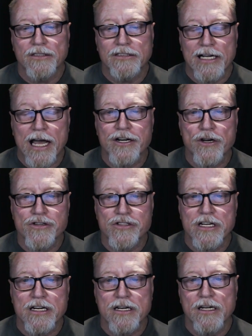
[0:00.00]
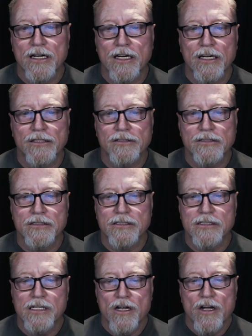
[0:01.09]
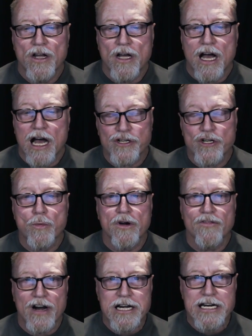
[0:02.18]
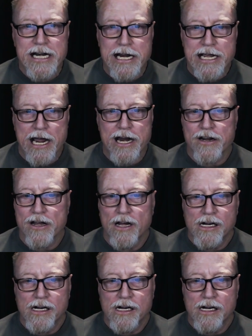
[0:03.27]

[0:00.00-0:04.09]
diagnosed in October of 1988,